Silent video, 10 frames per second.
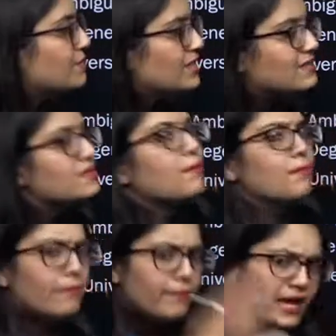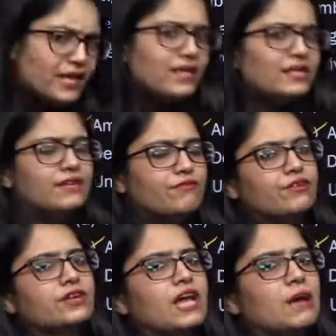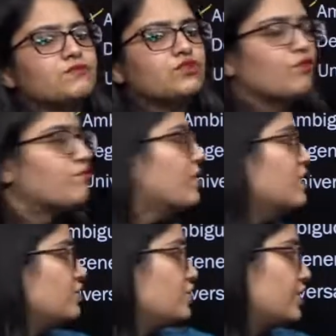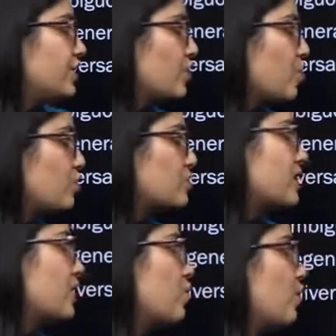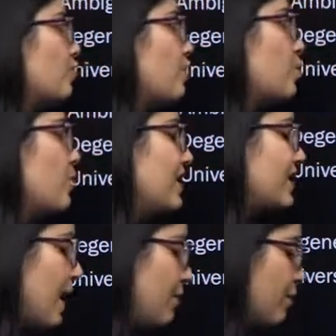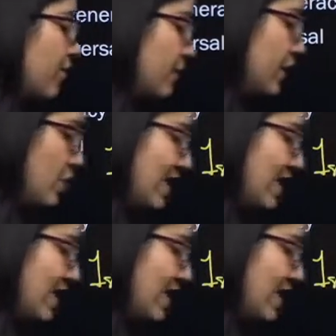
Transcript: means many different types of genetic codes can code for one type of amino